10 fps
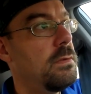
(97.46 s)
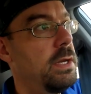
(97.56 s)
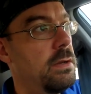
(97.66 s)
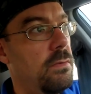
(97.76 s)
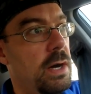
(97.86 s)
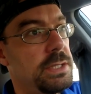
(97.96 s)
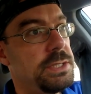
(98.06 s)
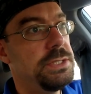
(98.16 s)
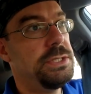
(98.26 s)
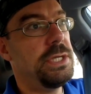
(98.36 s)
we need to
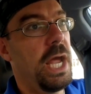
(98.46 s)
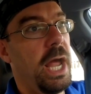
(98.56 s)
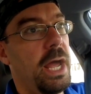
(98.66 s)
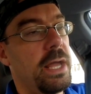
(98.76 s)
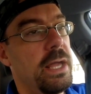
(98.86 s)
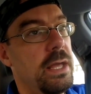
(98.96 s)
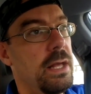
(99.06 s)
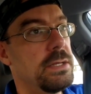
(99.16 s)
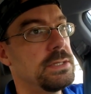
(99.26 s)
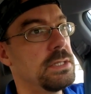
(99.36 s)
watch Jack.
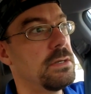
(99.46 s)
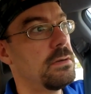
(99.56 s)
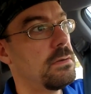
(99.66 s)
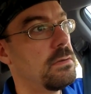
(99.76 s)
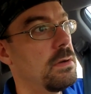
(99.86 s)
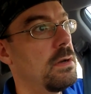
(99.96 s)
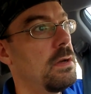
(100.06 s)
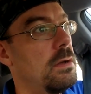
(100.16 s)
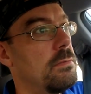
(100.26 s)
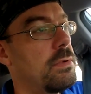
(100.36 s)
So
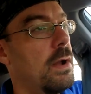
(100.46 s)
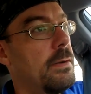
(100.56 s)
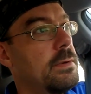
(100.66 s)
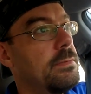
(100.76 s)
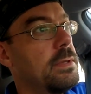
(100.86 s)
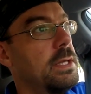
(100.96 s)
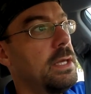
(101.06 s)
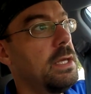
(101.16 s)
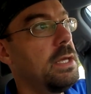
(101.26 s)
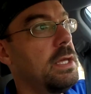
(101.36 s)

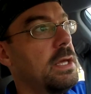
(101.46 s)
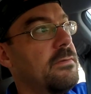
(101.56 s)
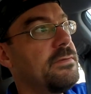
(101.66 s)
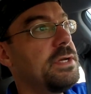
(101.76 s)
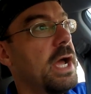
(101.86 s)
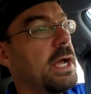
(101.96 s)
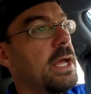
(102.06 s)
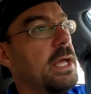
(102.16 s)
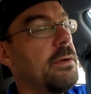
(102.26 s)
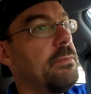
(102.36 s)
probably if Jack
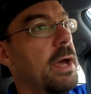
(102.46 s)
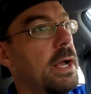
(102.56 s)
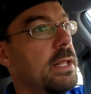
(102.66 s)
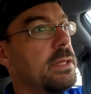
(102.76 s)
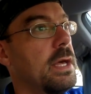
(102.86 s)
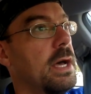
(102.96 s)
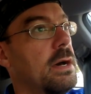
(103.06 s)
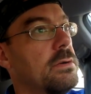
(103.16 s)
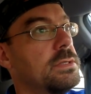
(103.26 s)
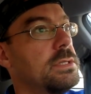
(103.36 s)
can get back to the
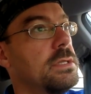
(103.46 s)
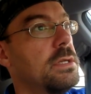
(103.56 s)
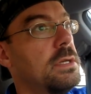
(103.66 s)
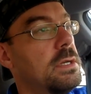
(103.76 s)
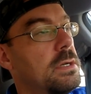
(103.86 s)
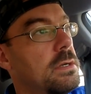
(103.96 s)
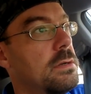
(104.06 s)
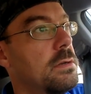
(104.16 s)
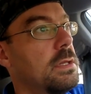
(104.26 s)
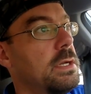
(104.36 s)
house
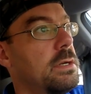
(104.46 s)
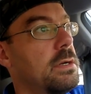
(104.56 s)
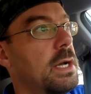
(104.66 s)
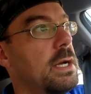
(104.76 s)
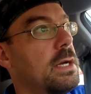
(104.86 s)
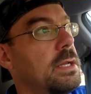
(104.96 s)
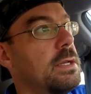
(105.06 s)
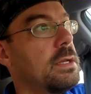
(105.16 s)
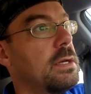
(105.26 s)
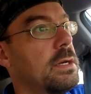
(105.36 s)
earlier
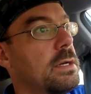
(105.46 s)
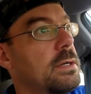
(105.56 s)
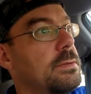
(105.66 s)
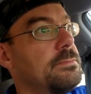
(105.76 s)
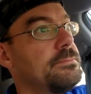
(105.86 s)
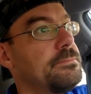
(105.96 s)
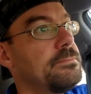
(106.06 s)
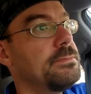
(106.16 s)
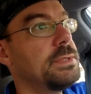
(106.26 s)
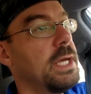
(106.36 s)
on um,
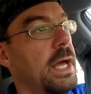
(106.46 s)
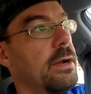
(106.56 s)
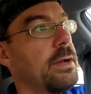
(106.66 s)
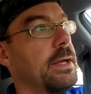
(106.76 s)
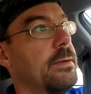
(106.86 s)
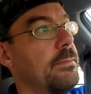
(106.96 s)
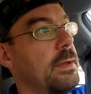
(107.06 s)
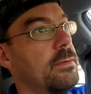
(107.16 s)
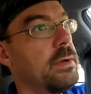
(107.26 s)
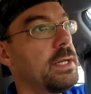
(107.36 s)
Saturday,
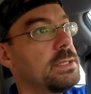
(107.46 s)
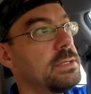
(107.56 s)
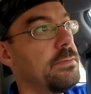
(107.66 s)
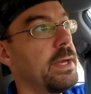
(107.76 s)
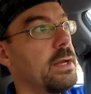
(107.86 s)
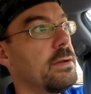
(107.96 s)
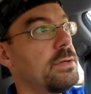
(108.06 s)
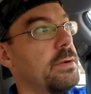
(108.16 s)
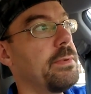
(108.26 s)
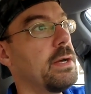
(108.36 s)
maybe we can still make a
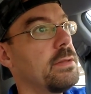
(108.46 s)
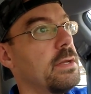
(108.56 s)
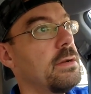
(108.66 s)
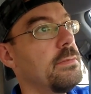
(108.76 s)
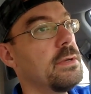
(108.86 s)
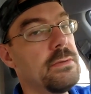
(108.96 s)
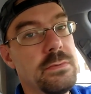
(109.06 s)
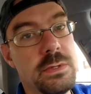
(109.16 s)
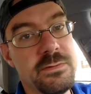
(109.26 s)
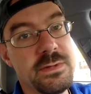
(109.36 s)
trip out there. But
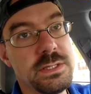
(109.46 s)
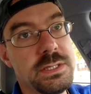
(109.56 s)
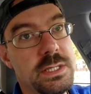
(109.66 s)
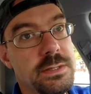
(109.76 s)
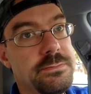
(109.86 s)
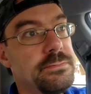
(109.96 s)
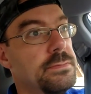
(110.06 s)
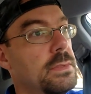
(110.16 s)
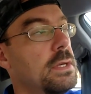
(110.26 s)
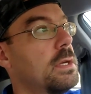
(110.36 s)
we'll have to see.
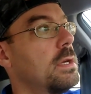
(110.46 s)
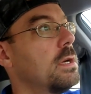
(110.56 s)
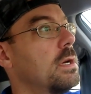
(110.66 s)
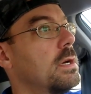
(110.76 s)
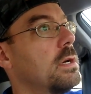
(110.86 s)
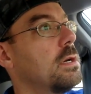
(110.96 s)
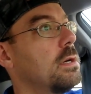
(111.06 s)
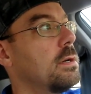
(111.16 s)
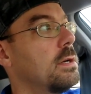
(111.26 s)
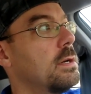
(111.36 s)

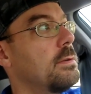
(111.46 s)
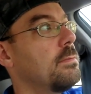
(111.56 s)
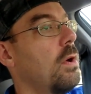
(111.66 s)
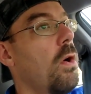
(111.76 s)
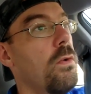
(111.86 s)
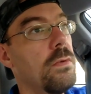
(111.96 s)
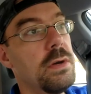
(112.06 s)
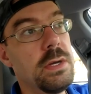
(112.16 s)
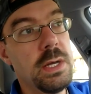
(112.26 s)
Um, oh,